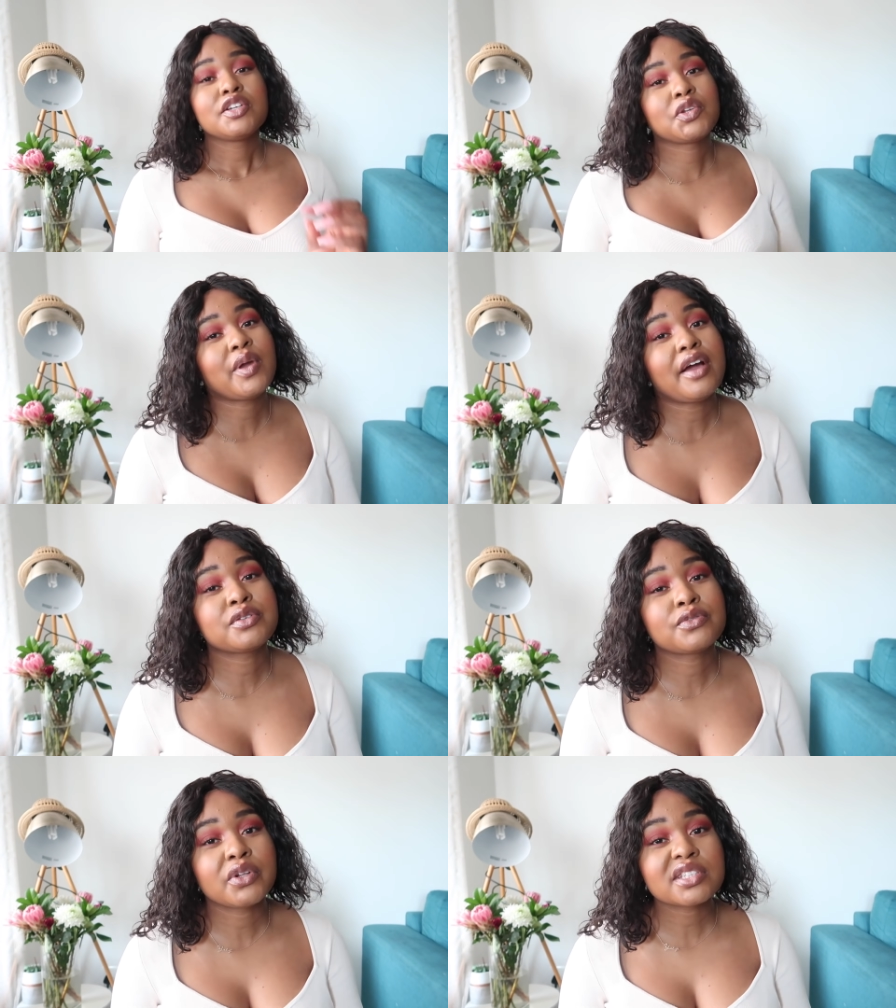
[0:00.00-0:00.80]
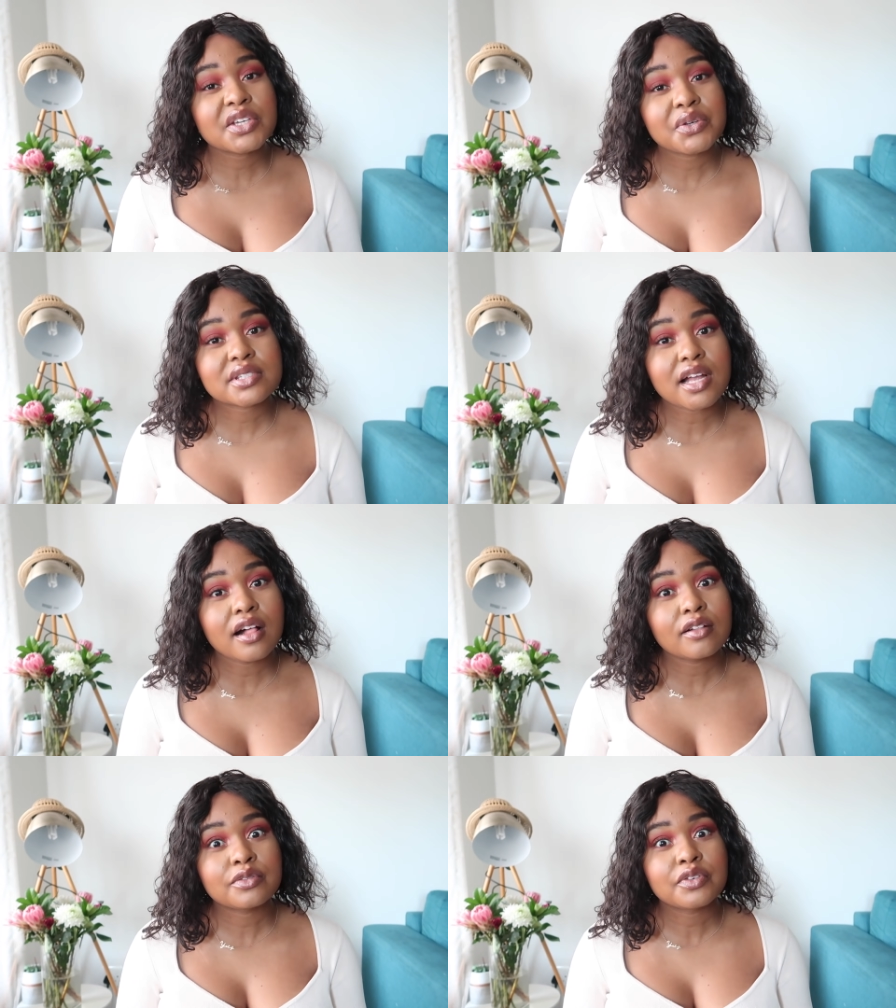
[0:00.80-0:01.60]
Do you have to filter
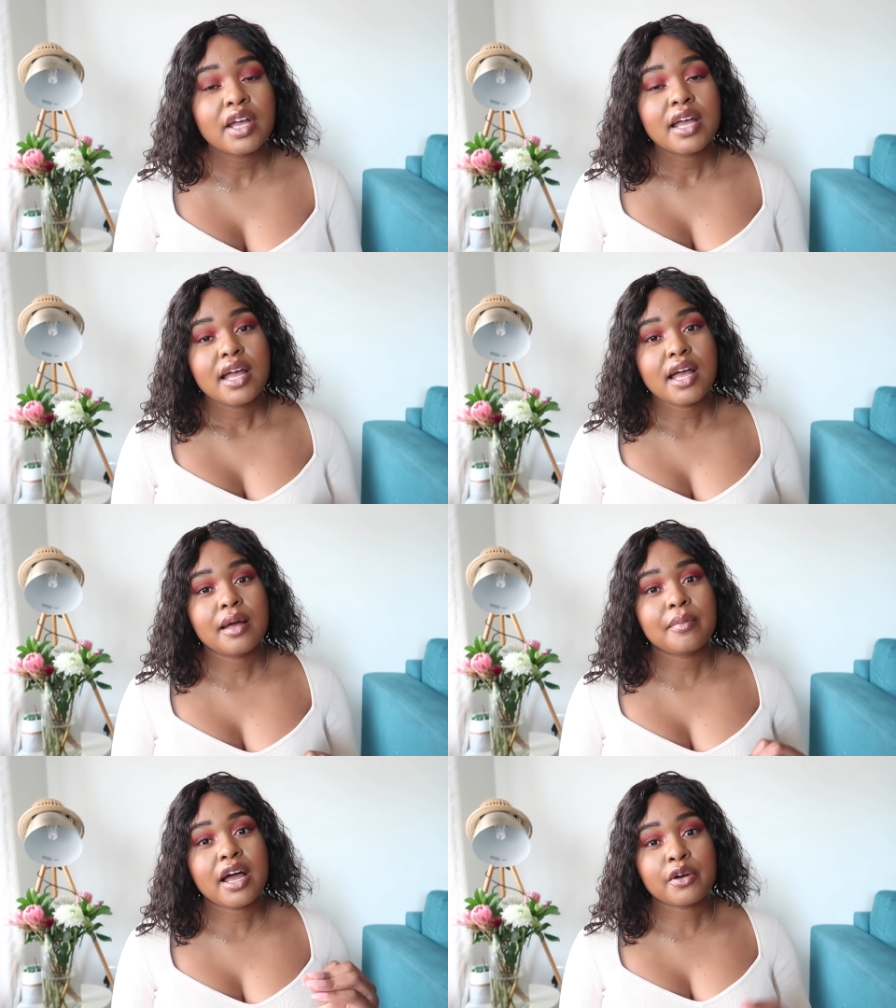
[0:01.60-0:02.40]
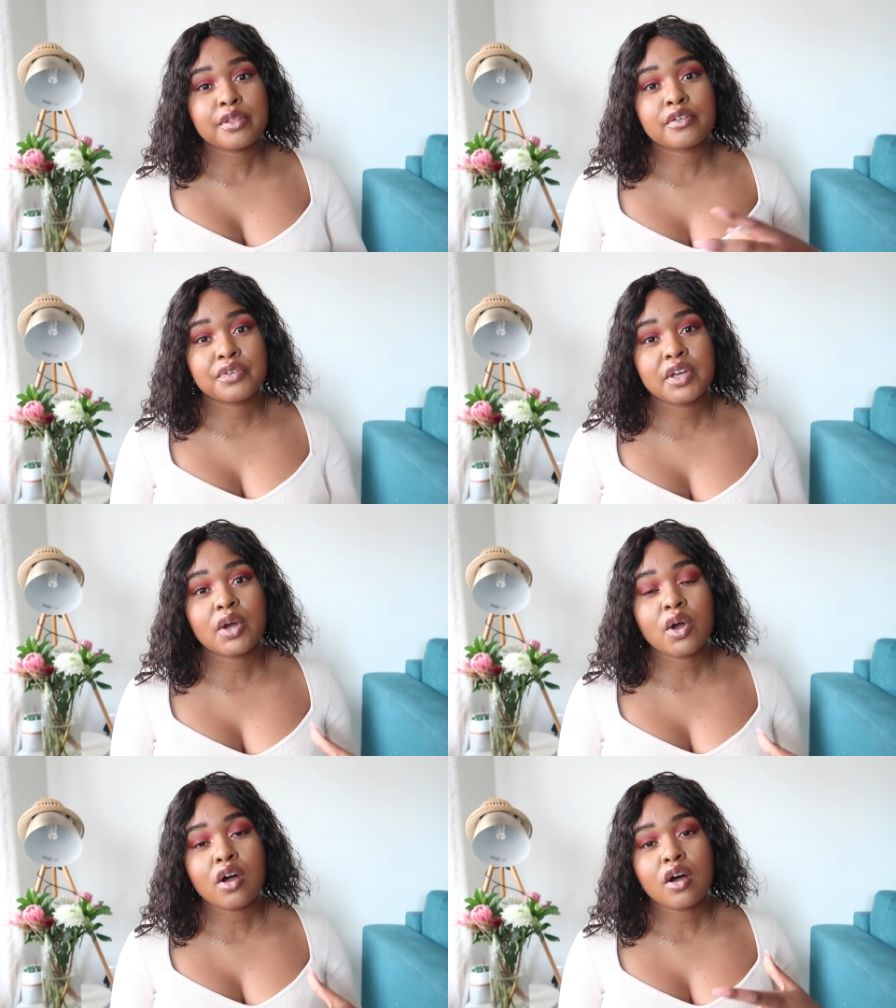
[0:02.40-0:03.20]
yourself um, out of the fear
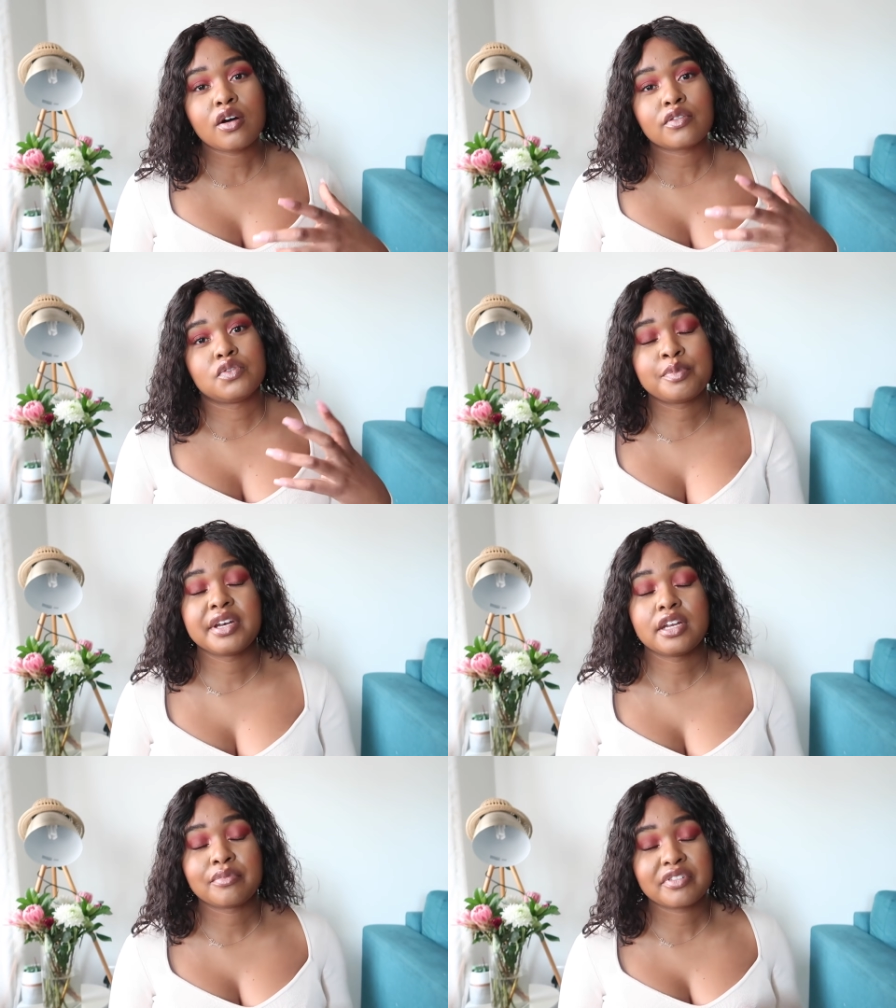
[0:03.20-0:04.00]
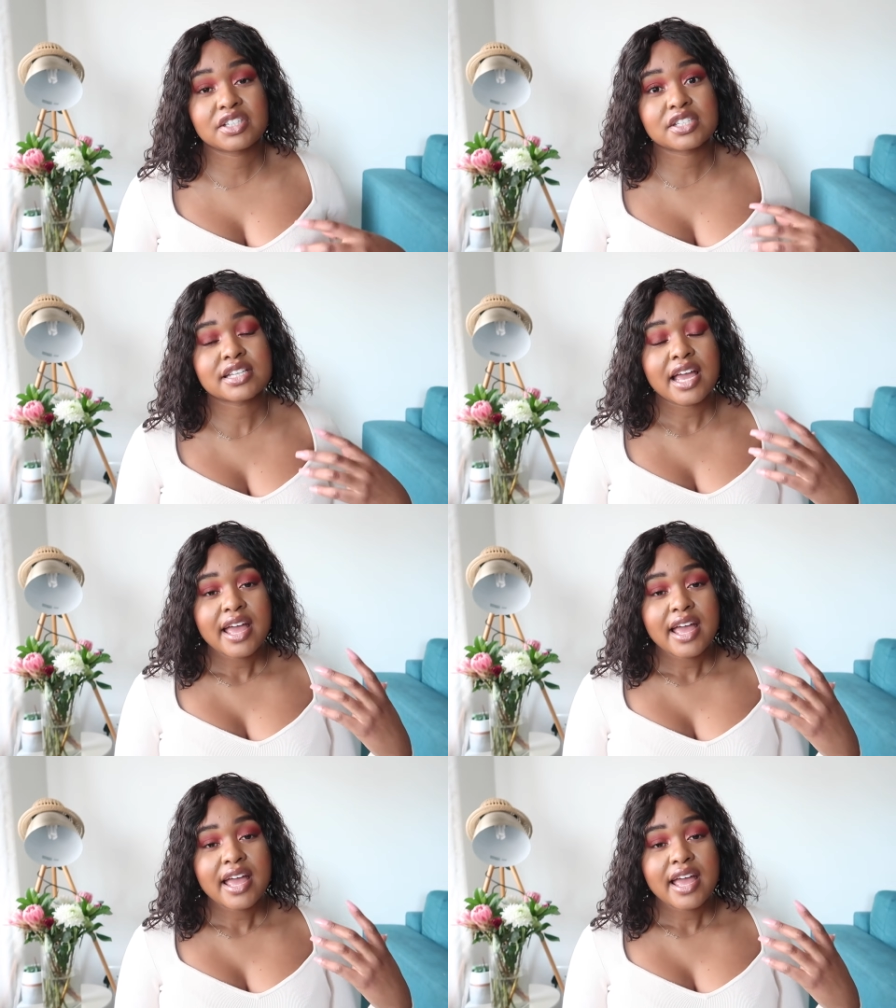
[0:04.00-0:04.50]
of burning bridges?